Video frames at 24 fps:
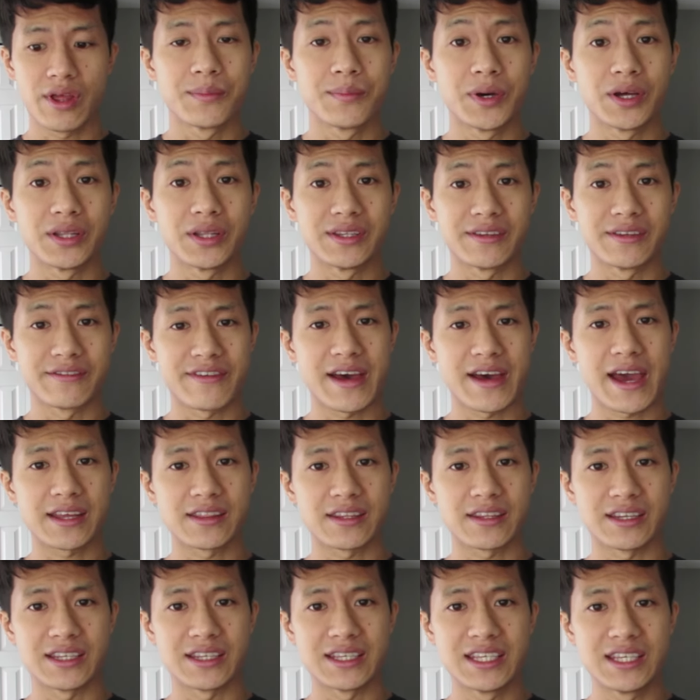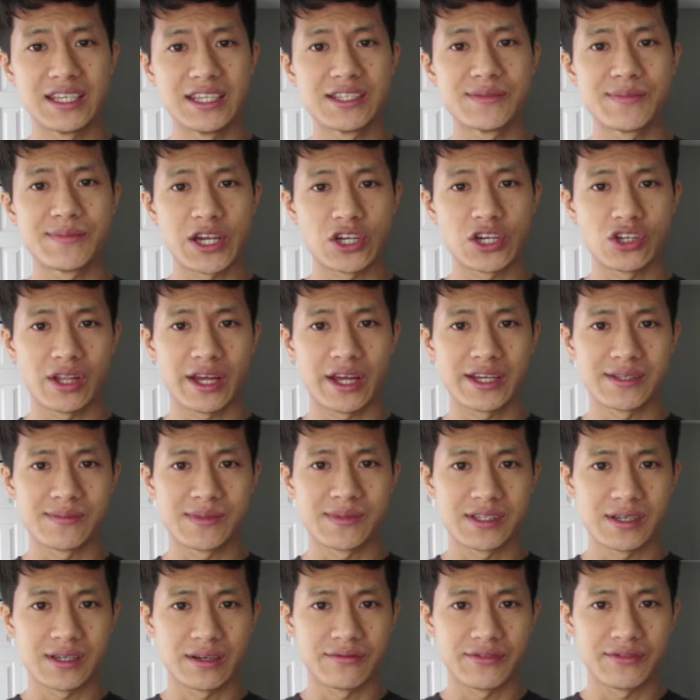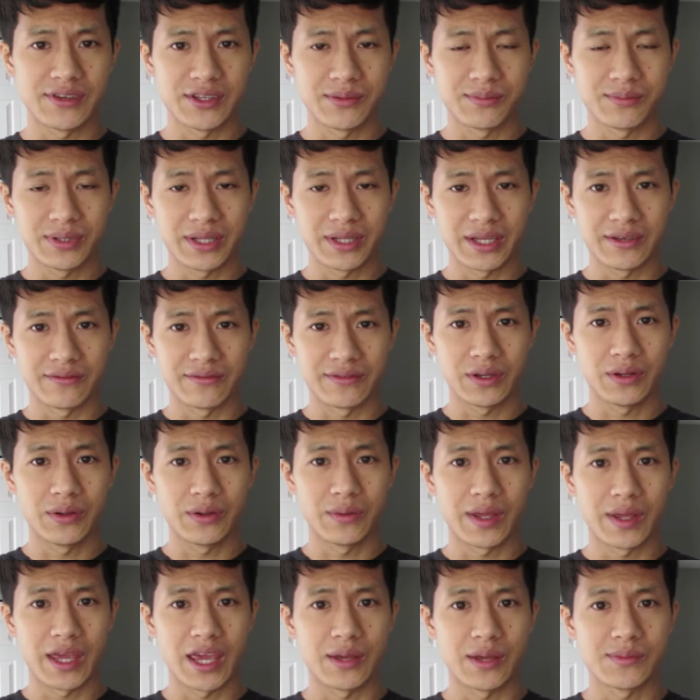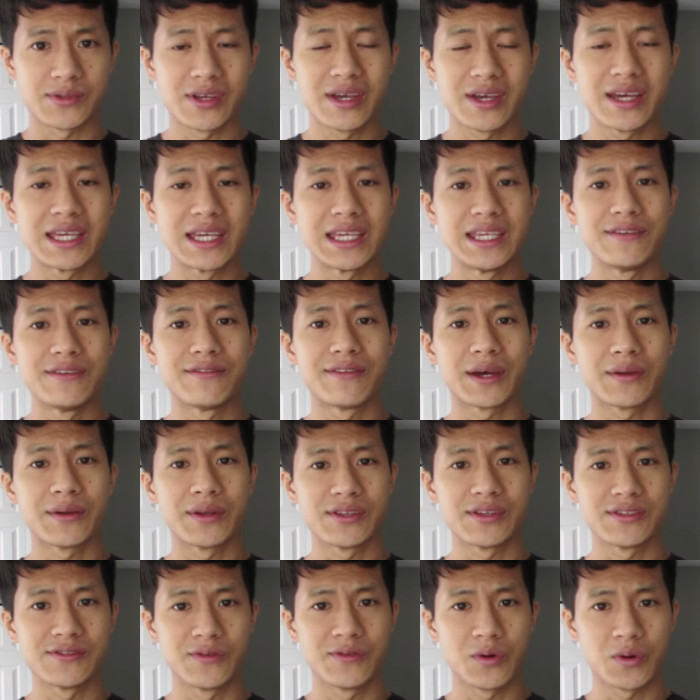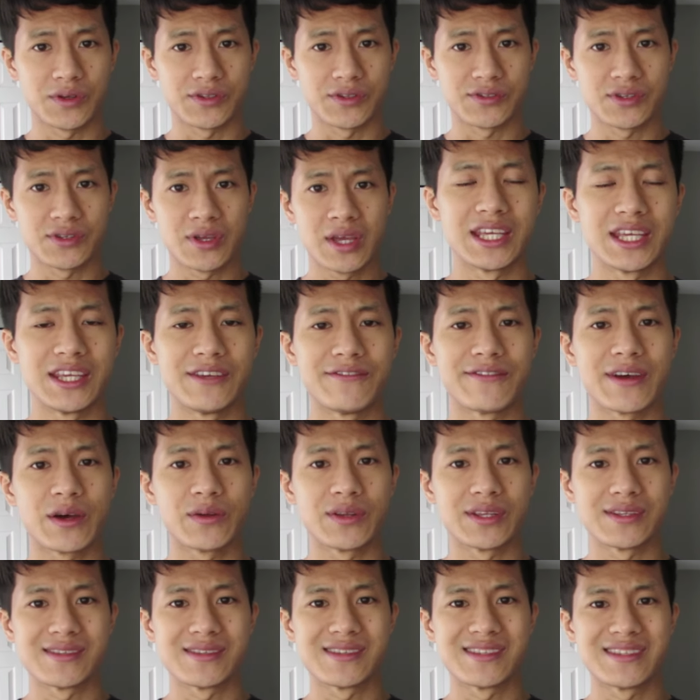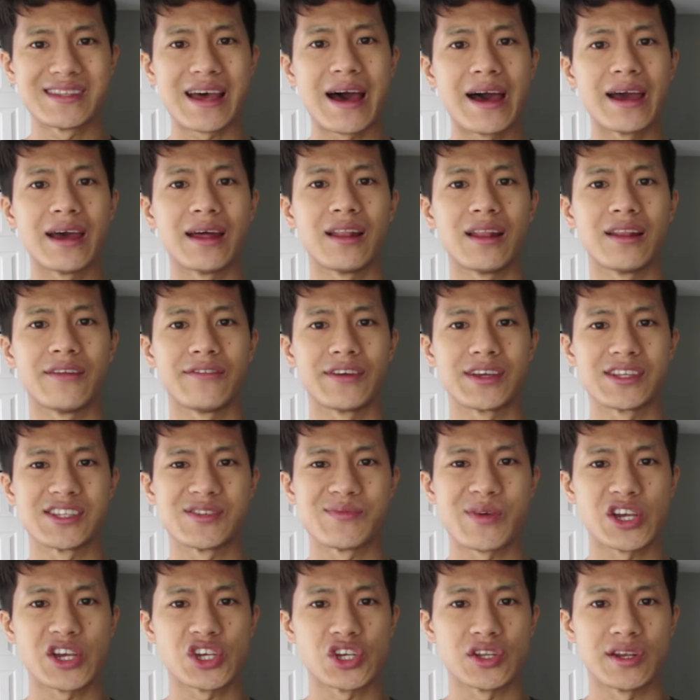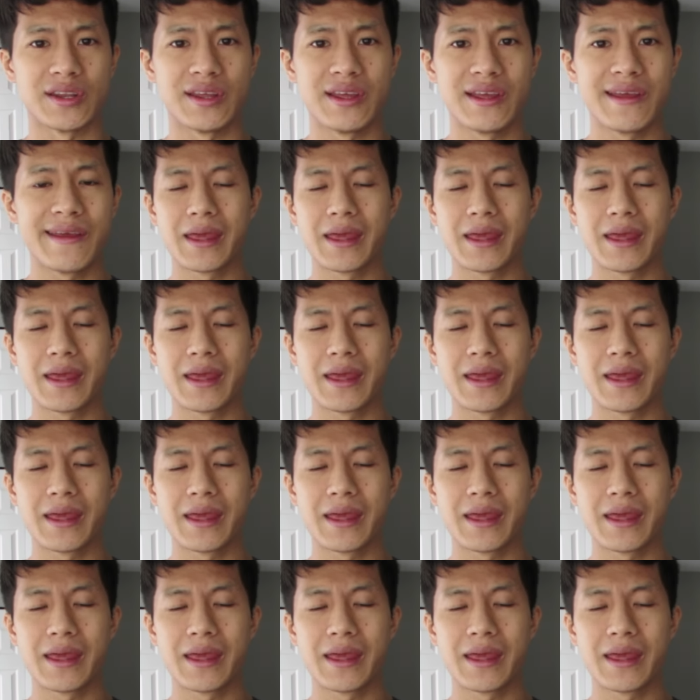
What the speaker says: But the fact that he specialized himself in playing video games, he found his voice, he found his style of expression.